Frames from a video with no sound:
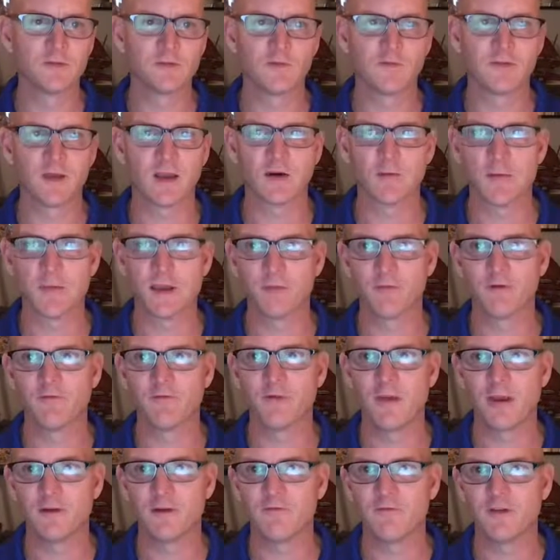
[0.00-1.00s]
We've got our member
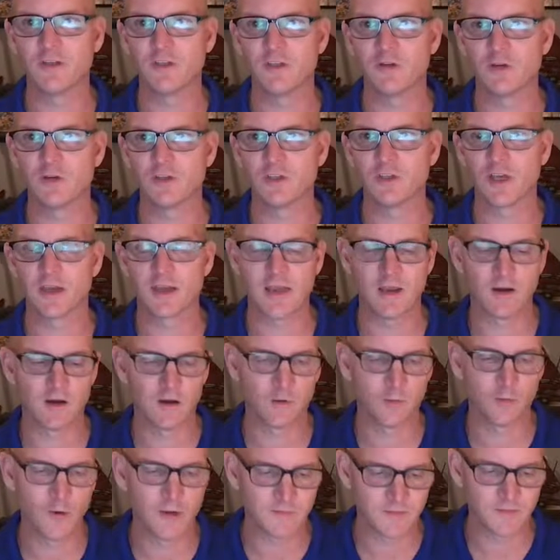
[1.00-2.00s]
benefits you can check out on
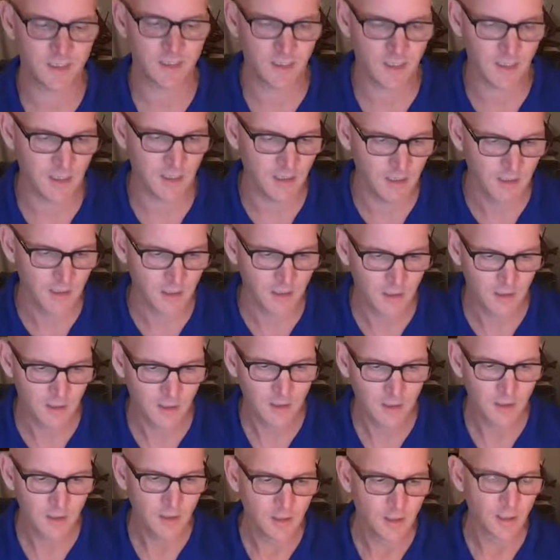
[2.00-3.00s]
our website.
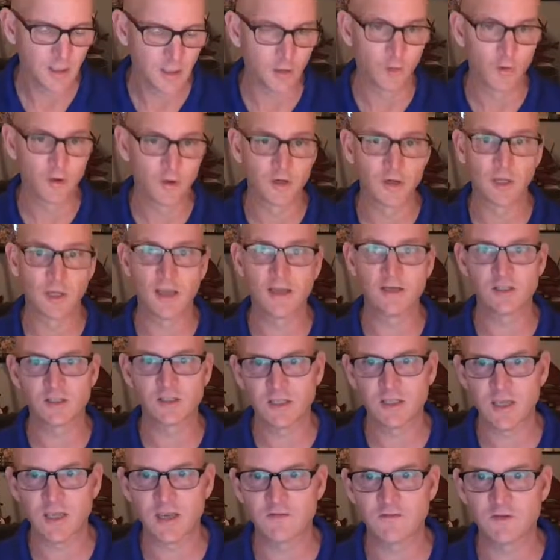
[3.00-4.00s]
We're in the
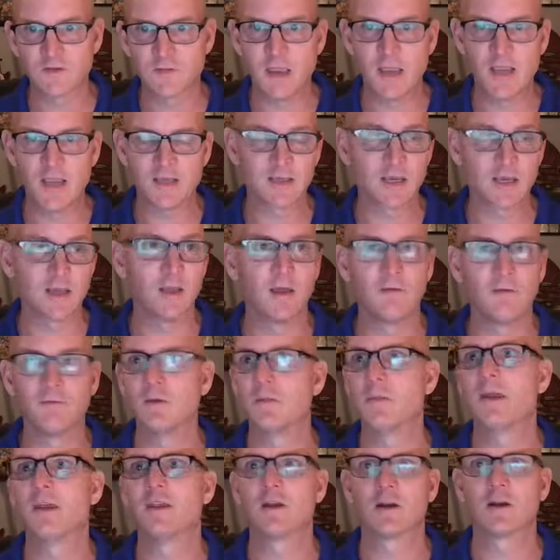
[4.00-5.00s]
legislative space. I'd love to
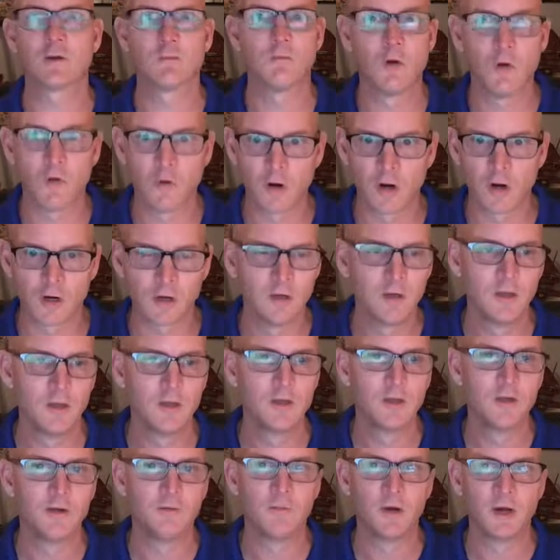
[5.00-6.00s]
be there more,
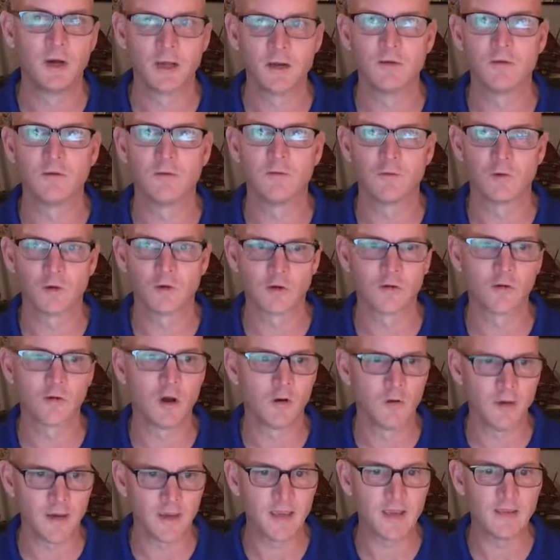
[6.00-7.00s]
but we're
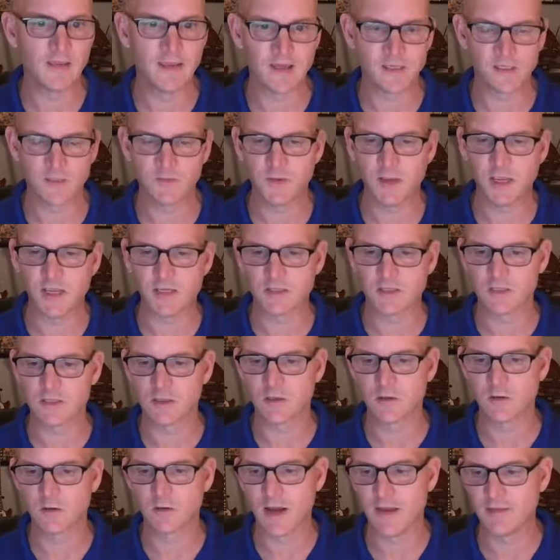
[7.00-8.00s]
growing in that space.
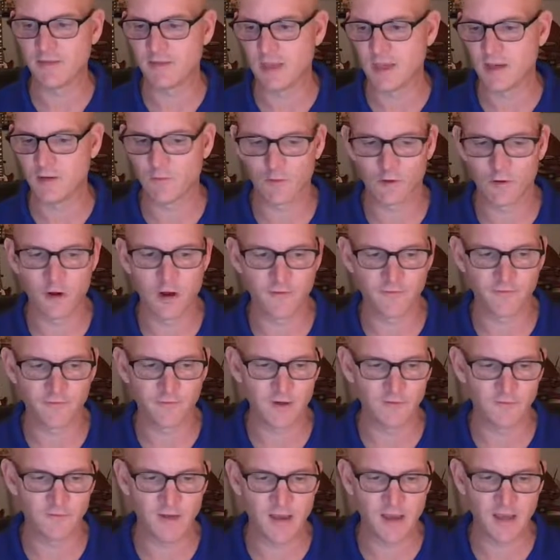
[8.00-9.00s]
So I think we're
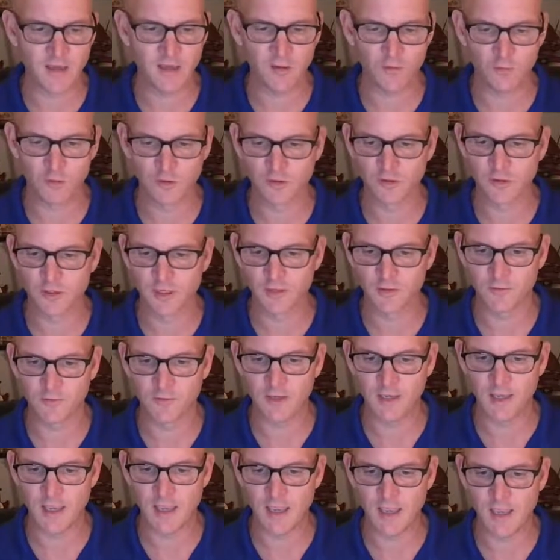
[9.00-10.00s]
offering value. We're trying to
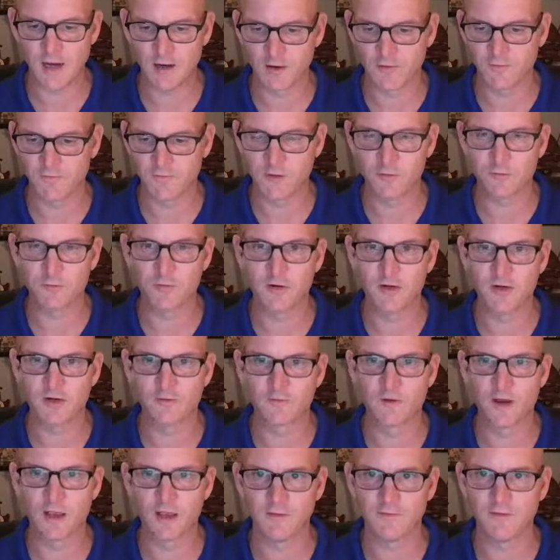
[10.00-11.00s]
regain our footprint and
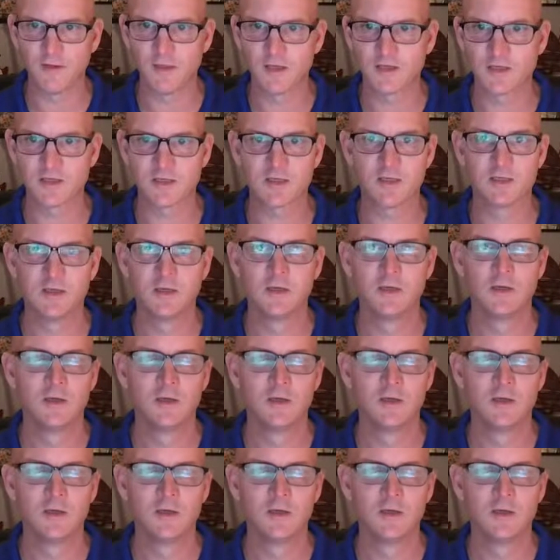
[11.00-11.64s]
relevance.